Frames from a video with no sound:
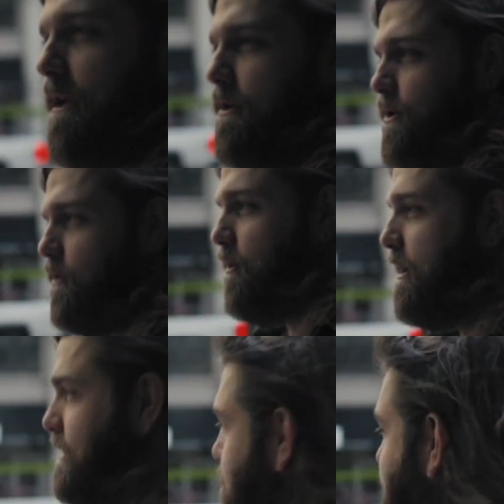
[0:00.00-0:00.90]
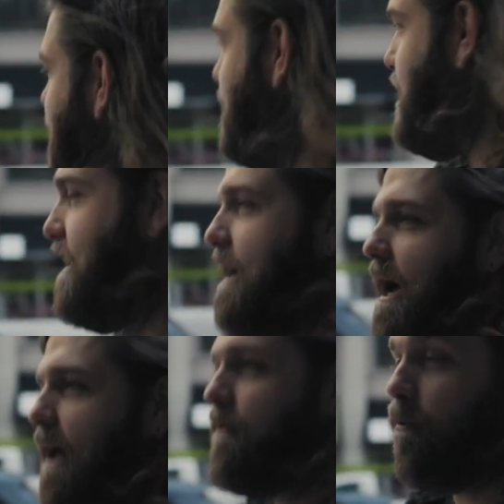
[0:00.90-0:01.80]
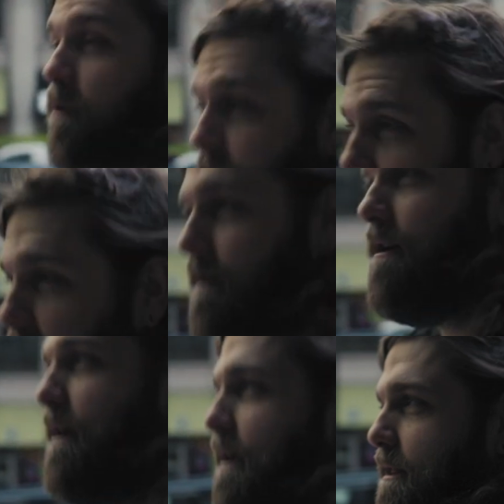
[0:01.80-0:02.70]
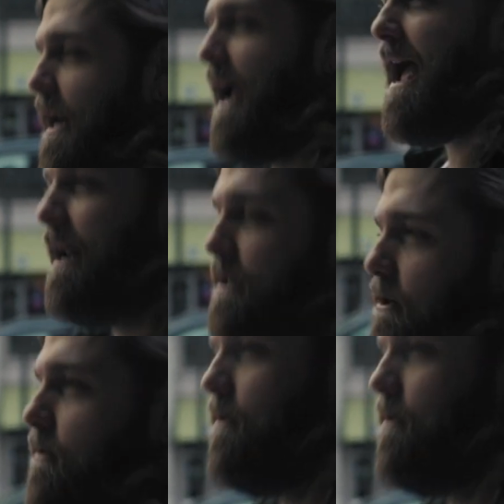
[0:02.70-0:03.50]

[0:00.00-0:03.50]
to get the work done that I had to.